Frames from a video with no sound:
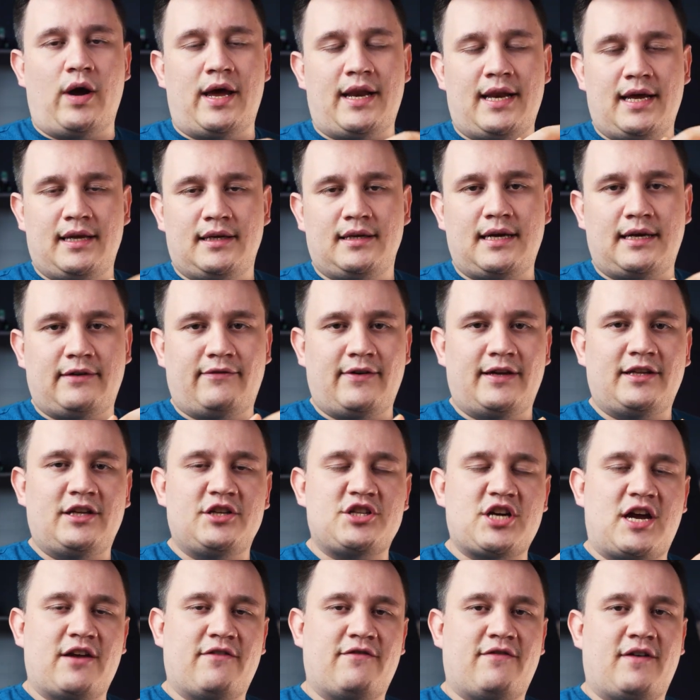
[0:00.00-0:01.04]
another
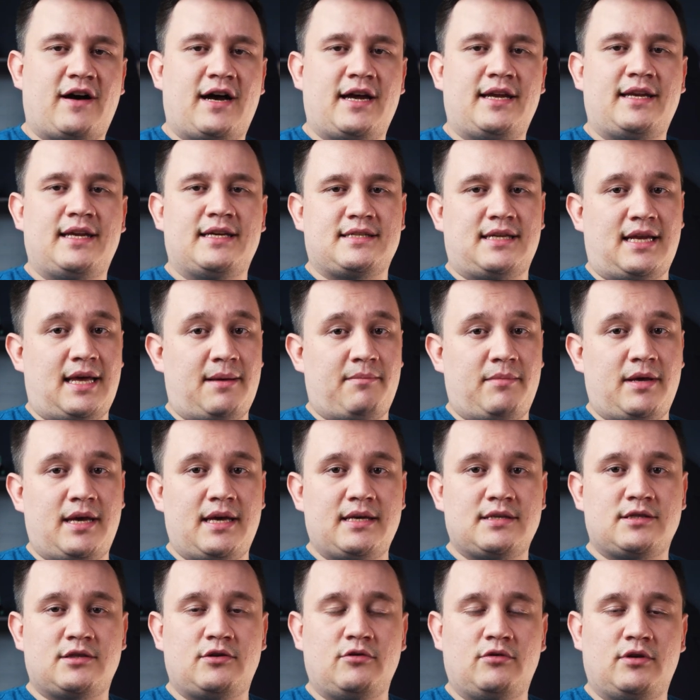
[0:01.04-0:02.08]
advantage I find as an
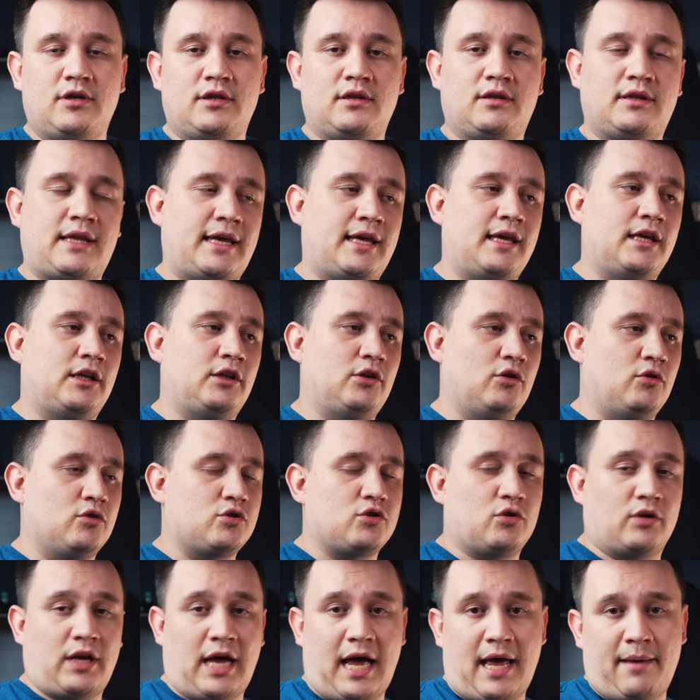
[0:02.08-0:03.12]
MBA student taking notes
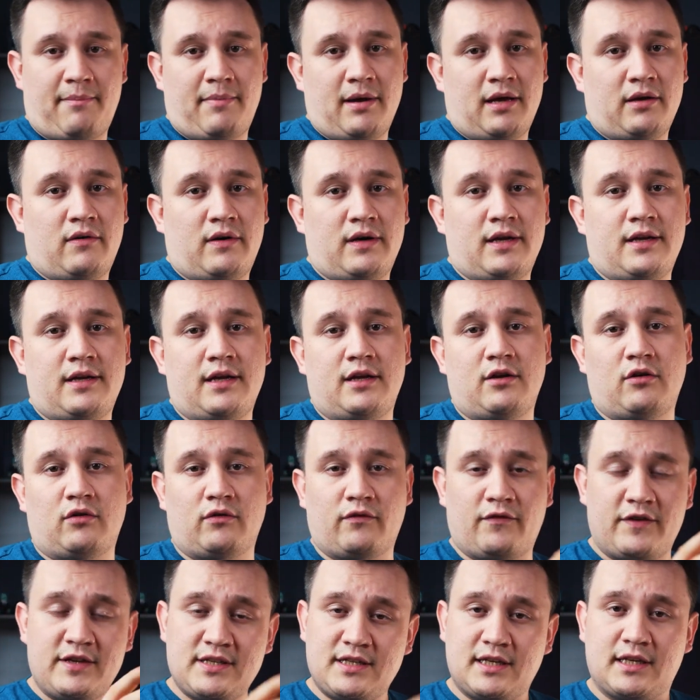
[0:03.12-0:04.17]
on iPad rather than on
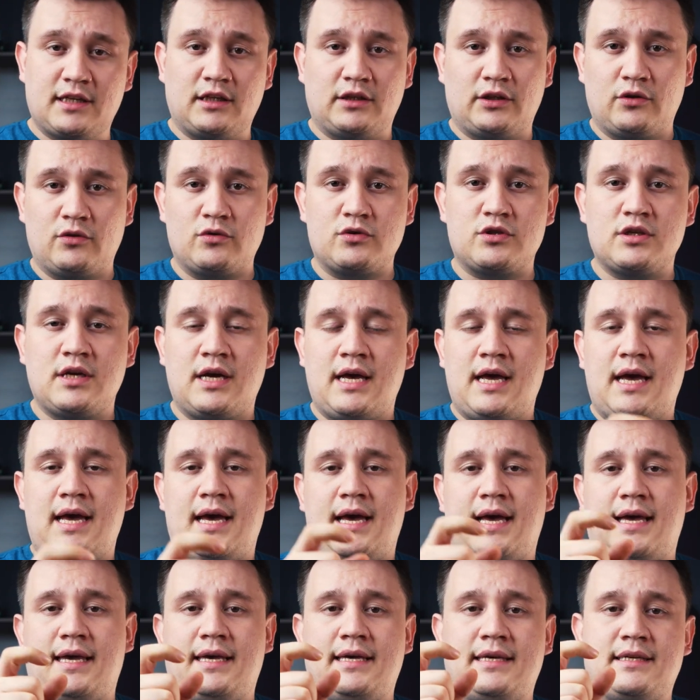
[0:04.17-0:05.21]
physical notes
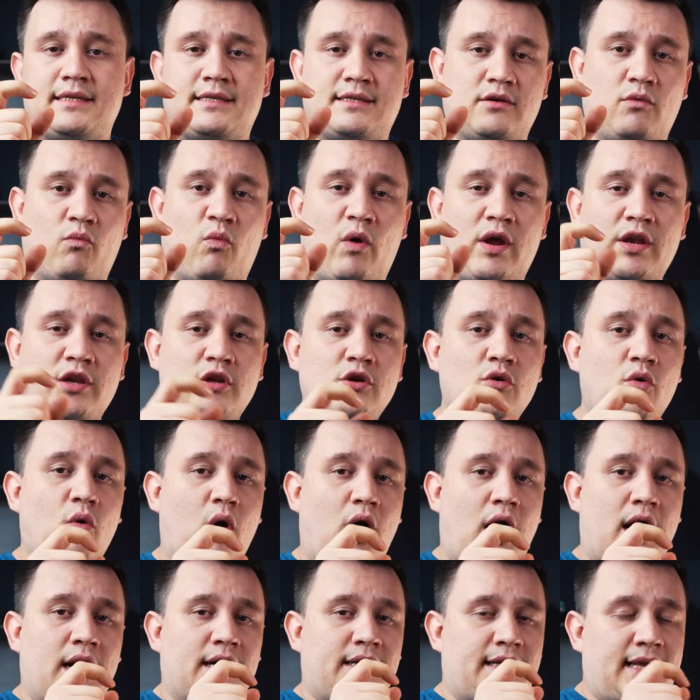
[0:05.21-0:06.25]
is when you
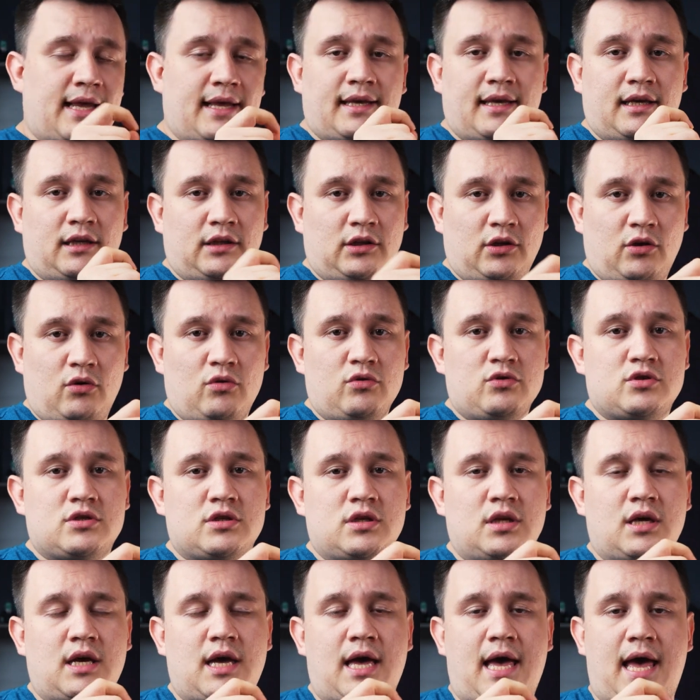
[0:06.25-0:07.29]
are taking notes
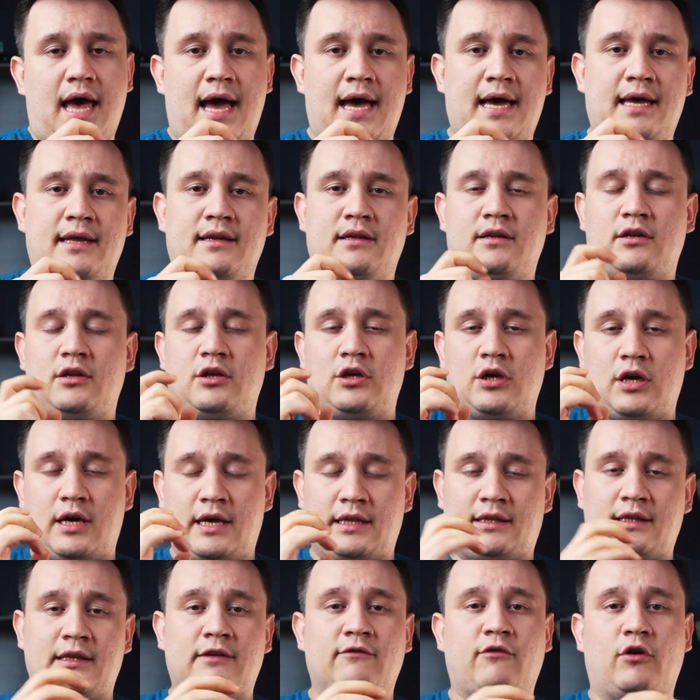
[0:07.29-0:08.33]
and
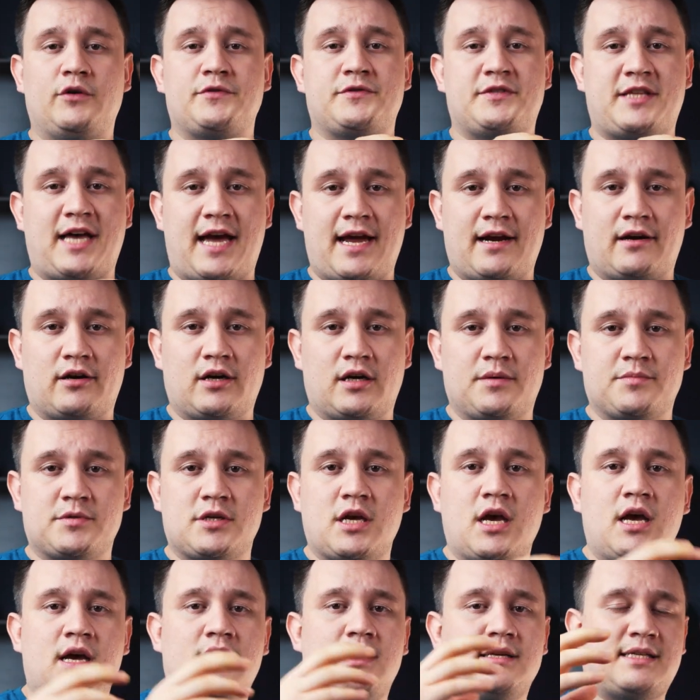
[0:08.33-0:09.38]
it involves diagrams.
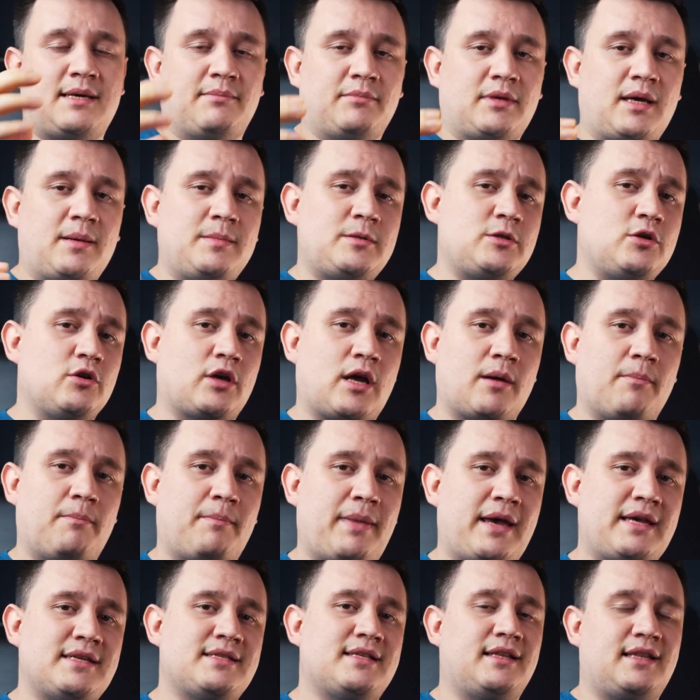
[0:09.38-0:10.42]
Sometimes you can
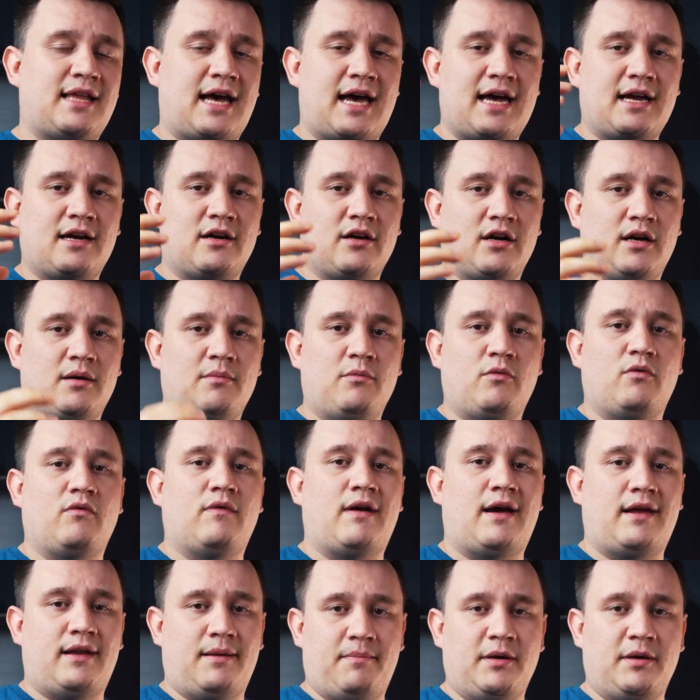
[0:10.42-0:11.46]
paste the diagram via the